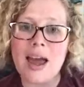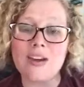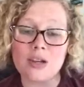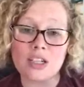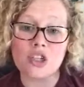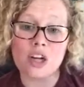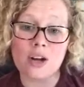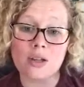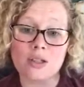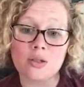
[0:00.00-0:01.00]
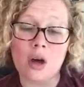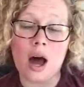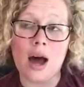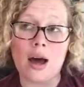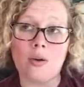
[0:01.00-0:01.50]
And you get to
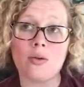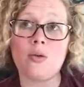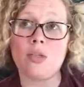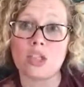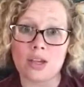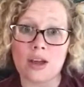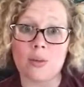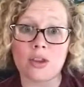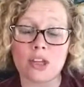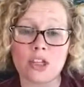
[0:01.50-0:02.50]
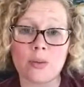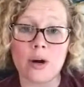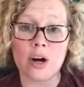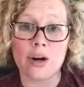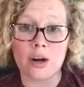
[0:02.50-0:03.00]
share that with us
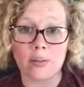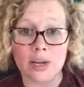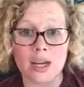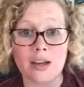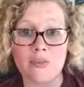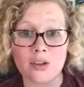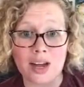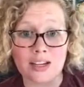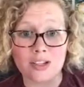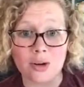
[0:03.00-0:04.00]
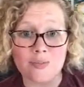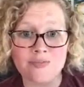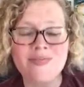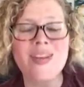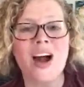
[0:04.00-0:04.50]
tomorrow at our meeting if you'd like to.
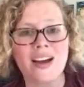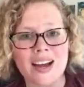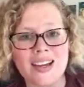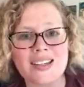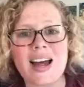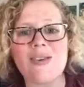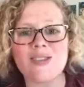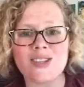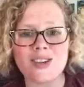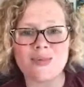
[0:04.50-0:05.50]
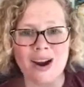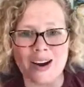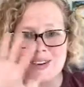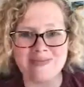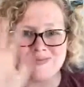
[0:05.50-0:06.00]
All right, guys. I will see you
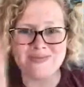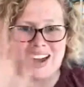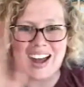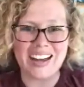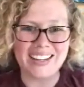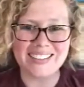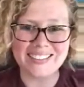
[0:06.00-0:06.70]
tomorrow. Bye.